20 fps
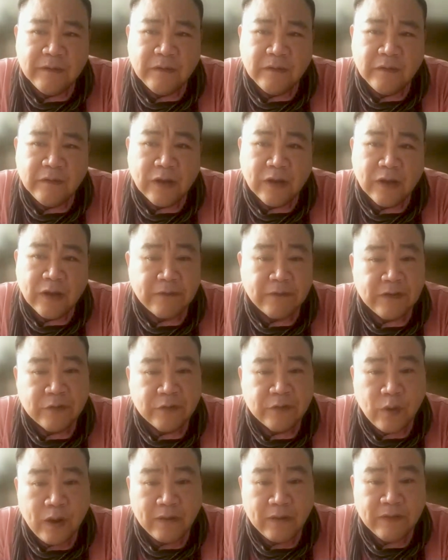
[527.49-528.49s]
look after his
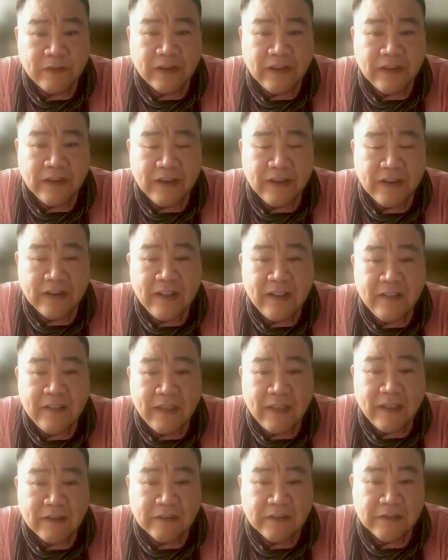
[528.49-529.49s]
wife and kid,
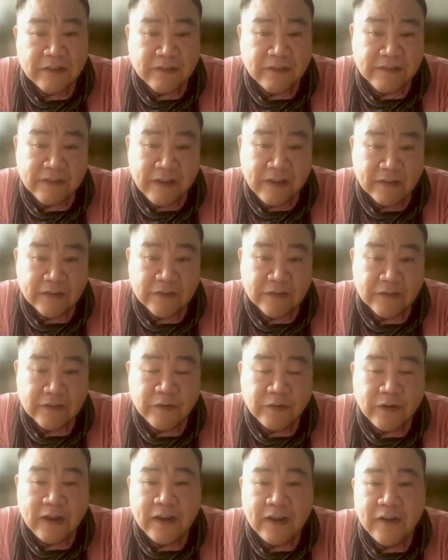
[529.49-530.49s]
that's success.
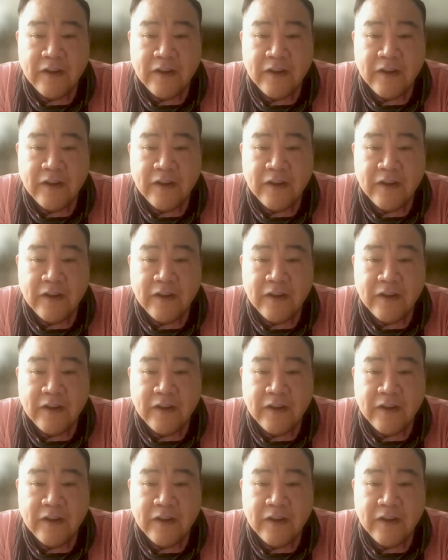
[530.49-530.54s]
Right?